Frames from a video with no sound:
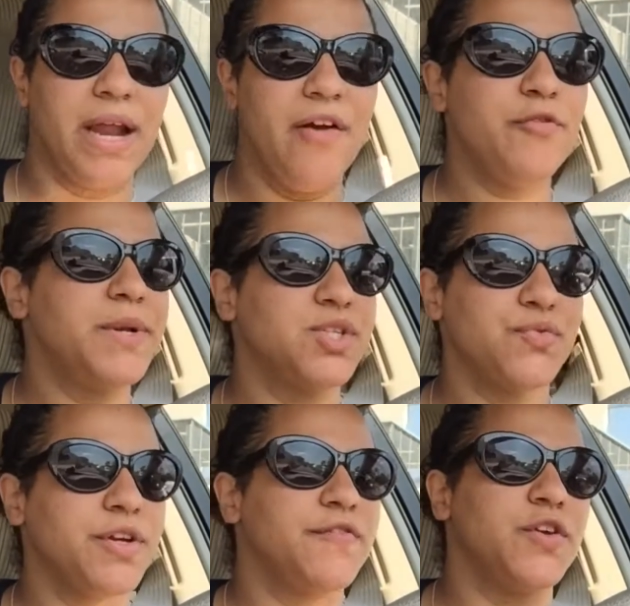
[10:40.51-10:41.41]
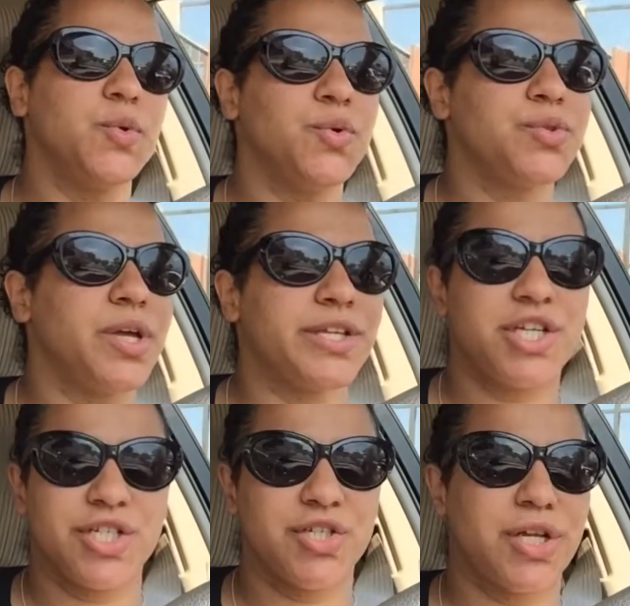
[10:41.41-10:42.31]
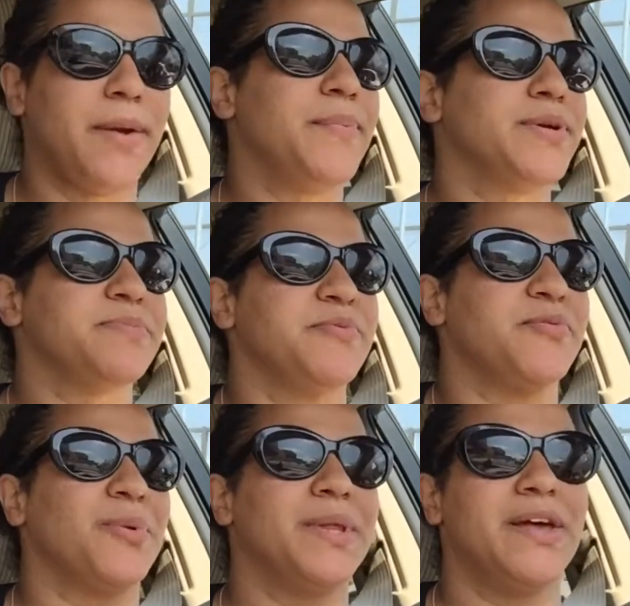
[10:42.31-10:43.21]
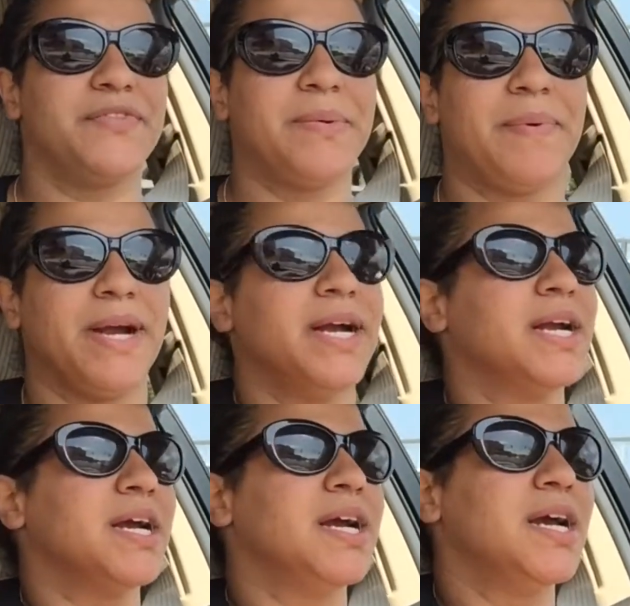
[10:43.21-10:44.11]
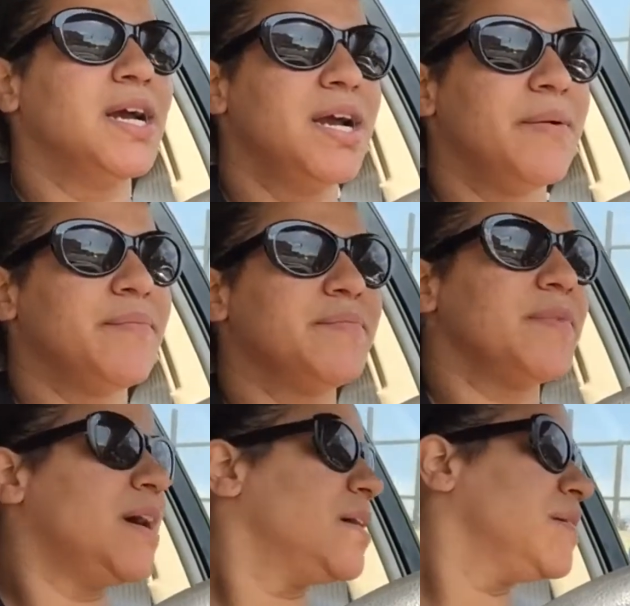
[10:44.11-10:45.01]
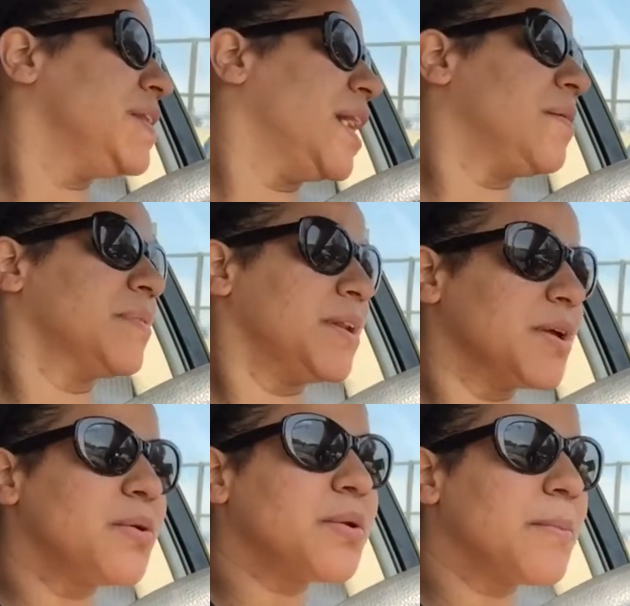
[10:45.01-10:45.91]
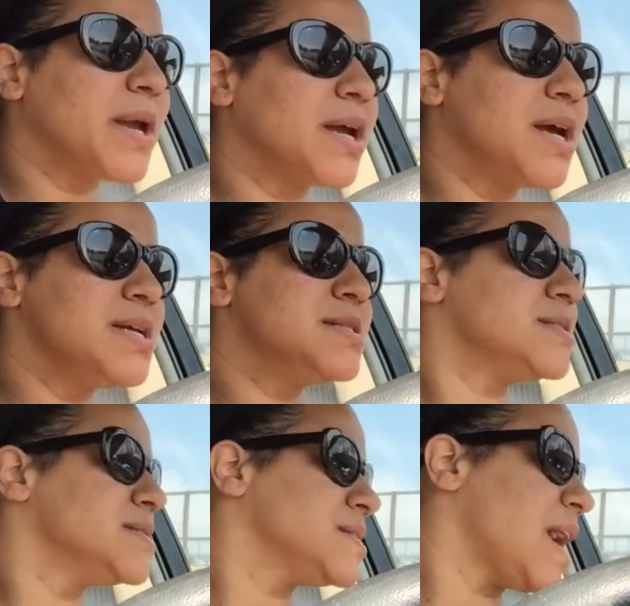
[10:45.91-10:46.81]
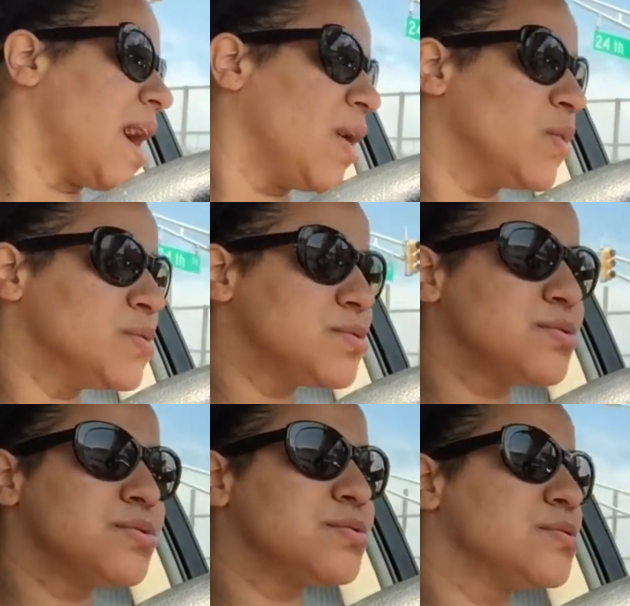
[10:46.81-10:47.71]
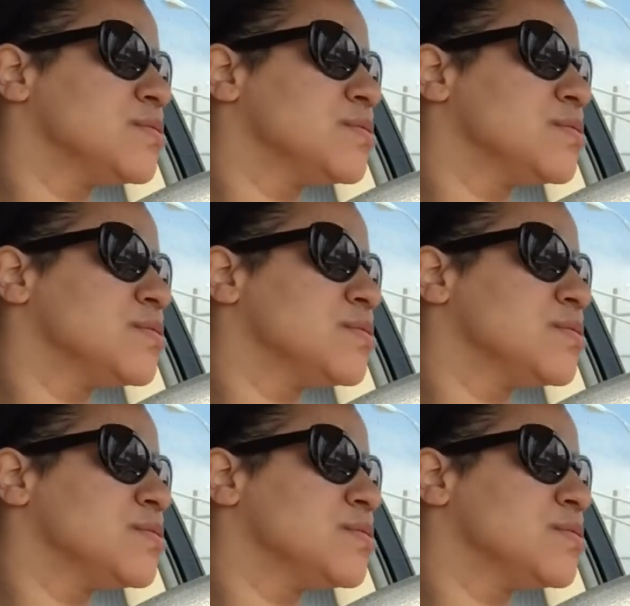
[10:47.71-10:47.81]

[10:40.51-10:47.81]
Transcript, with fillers: Uh, everybody's refueled. I changed diapers before we left the park. Uh, and now I'm gonna go to my cousin's house.